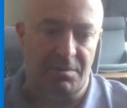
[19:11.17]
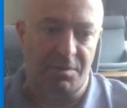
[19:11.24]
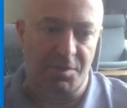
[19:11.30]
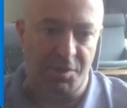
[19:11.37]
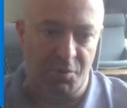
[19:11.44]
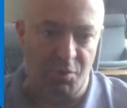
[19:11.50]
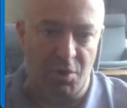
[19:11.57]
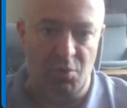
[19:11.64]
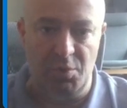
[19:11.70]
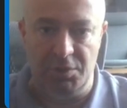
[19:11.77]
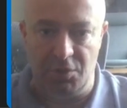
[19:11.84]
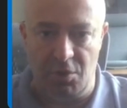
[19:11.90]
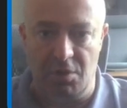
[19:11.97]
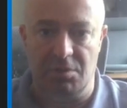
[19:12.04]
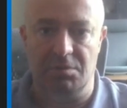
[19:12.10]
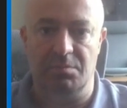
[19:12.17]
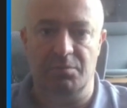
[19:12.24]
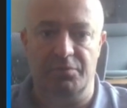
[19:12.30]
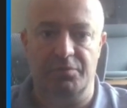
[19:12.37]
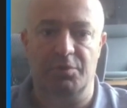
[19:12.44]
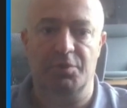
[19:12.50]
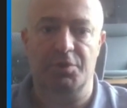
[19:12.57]
the row and
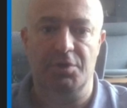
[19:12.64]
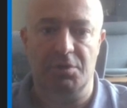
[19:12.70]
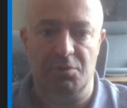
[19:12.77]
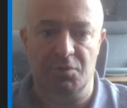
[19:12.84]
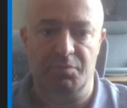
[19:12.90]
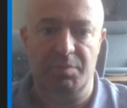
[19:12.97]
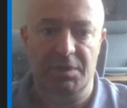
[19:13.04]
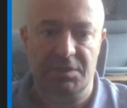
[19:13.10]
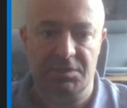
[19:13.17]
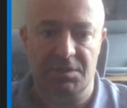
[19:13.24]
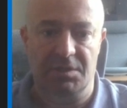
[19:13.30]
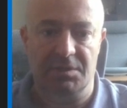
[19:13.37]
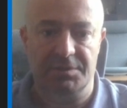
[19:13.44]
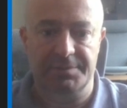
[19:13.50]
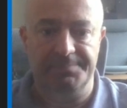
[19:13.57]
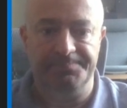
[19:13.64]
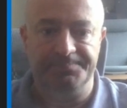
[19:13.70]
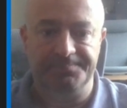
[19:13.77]
column for those big cells?